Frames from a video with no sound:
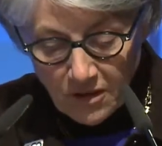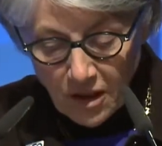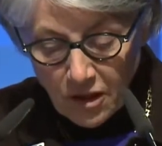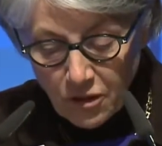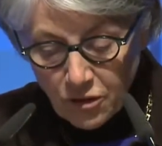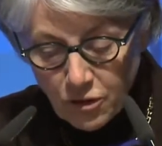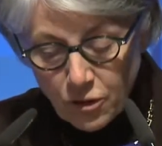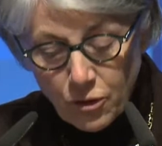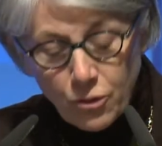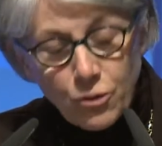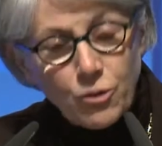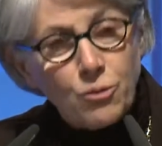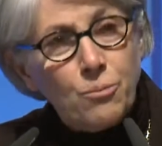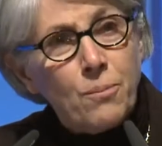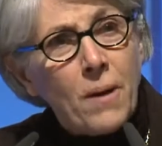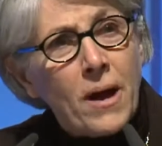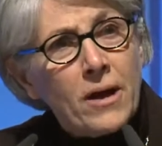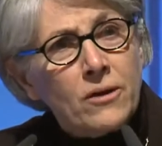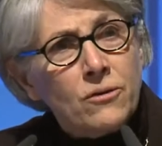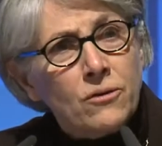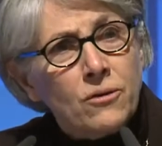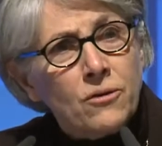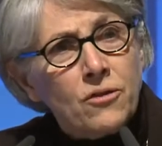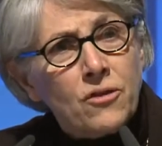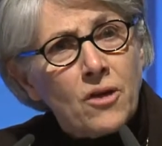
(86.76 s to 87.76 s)
The Group
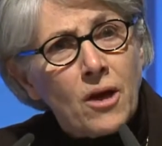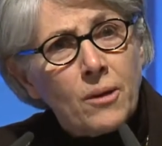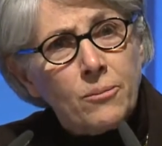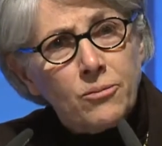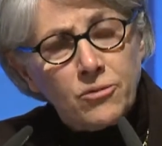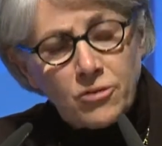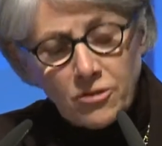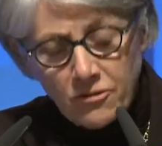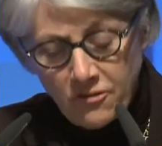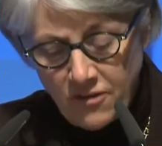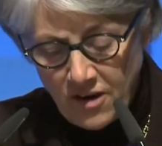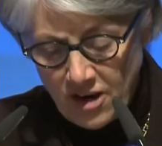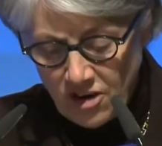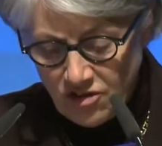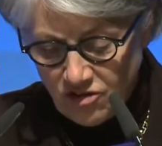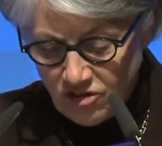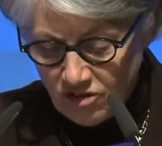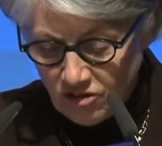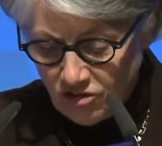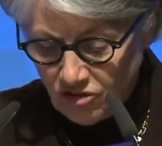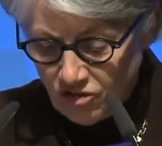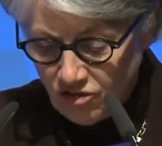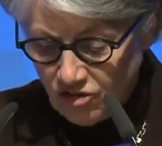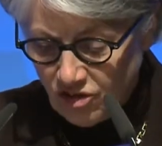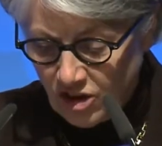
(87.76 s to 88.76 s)
on Earth
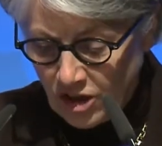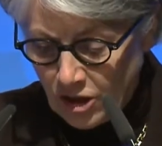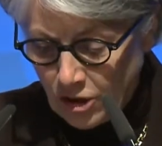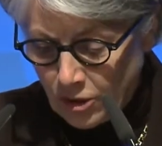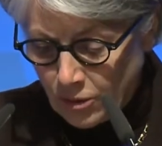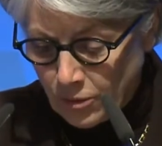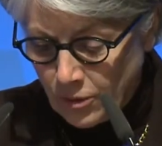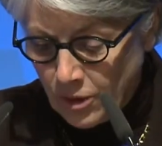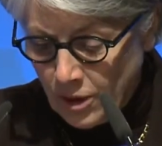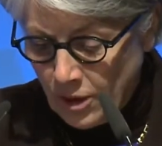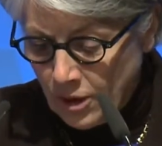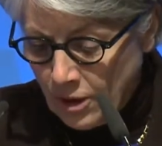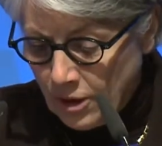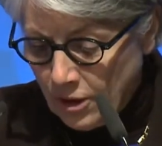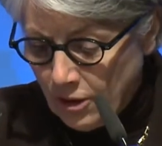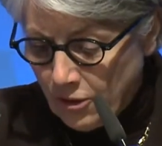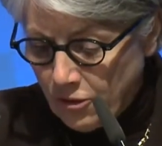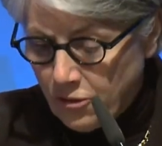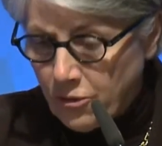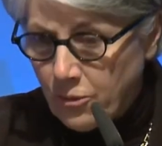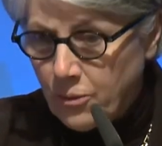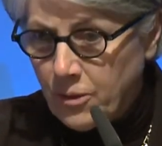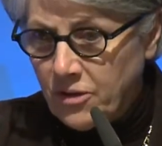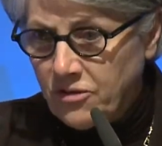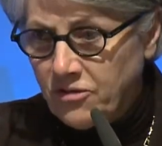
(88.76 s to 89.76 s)
Observations, GEO,
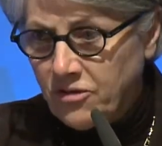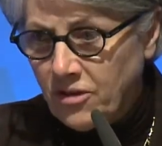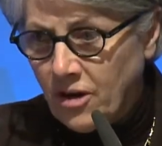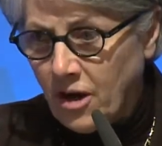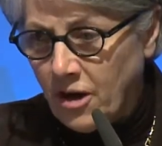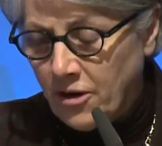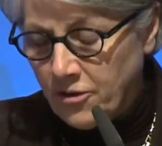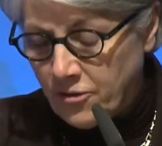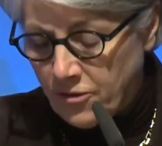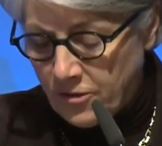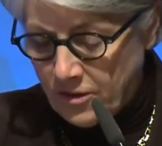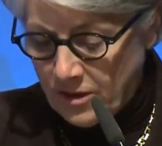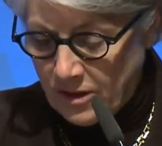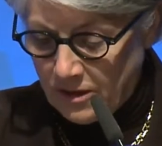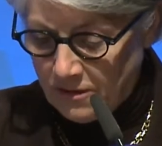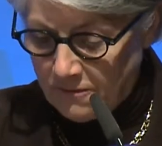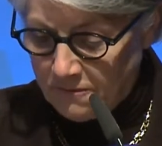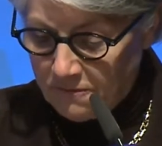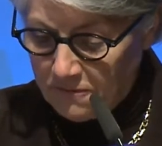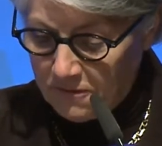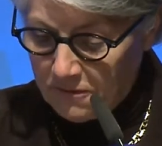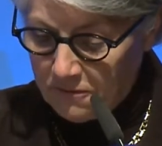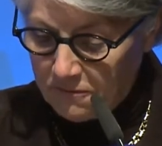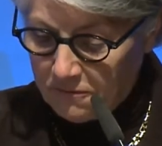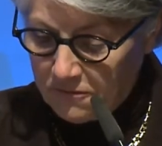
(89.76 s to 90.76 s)
through its
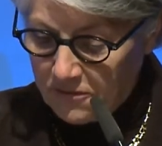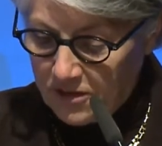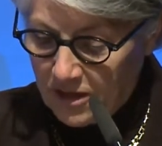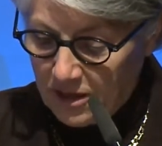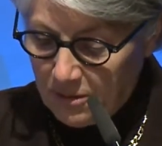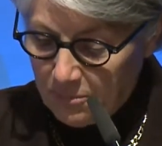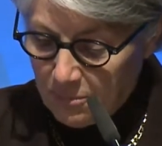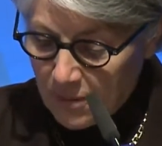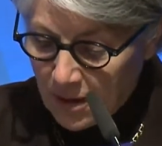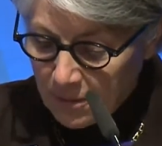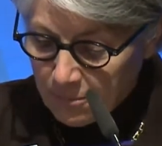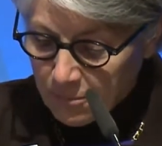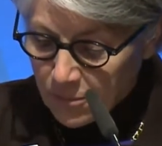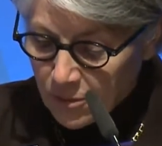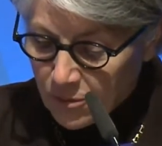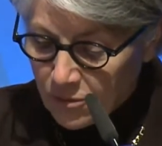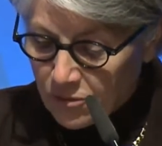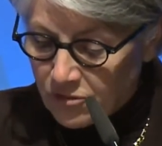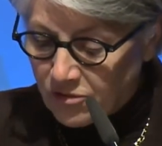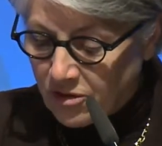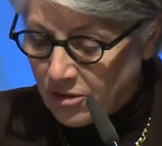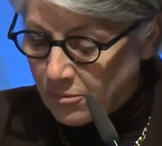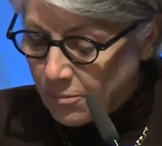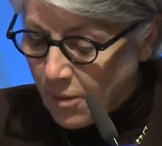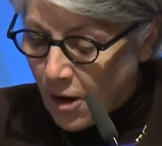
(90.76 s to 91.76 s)
150
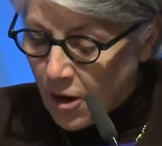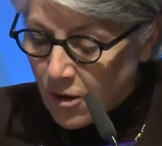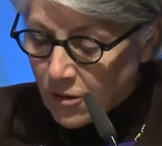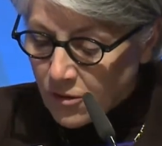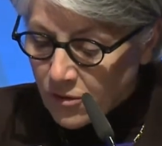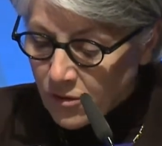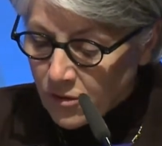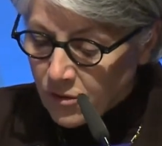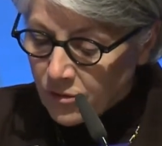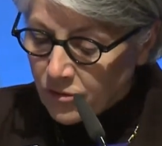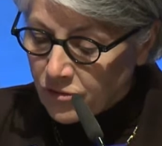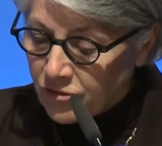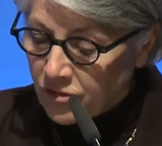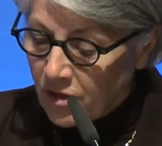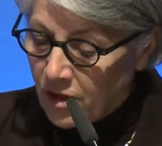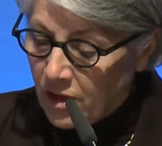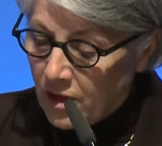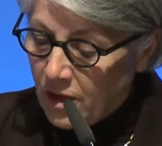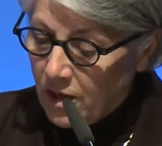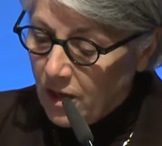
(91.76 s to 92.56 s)
members and partners,